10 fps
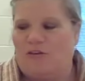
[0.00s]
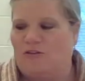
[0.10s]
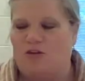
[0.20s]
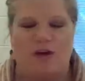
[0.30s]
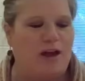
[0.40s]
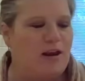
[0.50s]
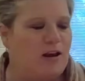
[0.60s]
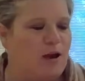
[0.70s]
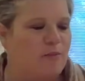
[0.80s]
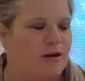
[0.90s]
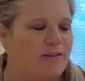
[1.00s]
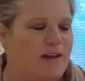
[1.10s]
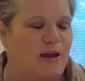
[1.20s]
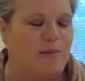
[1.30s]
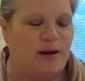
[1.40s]
So then I'm going to
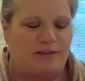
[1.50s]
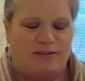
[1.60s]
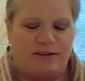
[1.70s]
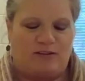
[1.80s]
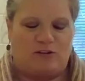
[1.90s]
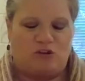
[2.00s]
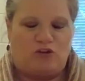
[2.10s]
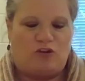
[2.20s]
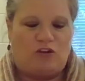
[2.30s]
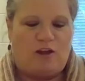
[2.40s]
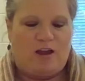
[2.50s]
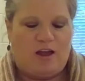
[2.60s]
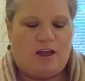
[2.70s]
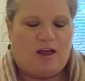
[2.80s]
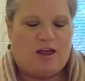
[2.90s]
take my scissors
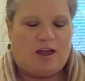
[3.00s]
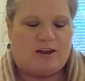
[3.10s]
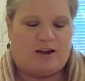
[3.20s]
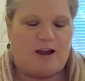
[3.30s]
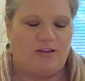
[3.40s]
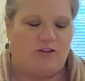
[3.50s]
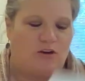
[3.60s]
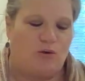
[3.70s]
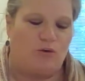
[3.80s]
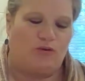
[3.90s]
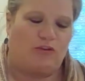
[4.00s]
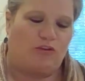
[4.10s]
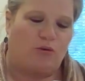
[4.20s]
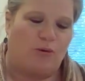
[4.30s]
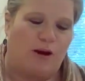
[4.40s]
and cut those
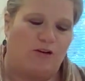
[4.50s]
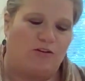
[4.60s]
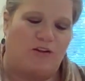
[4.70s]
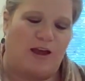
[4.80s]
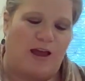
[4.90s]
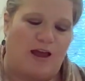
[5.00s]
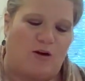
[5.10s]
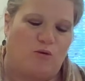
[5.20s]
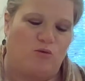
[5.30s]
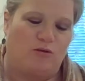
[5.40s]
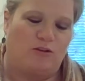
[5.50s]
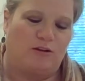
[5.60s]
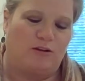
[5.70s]
squares out